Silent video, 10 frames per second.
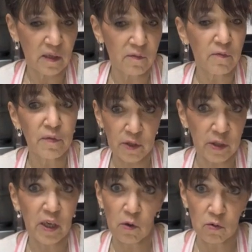
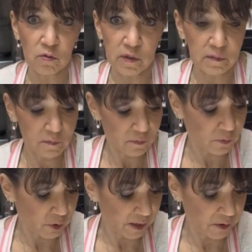very cold
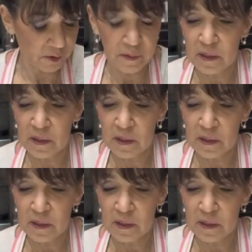for here.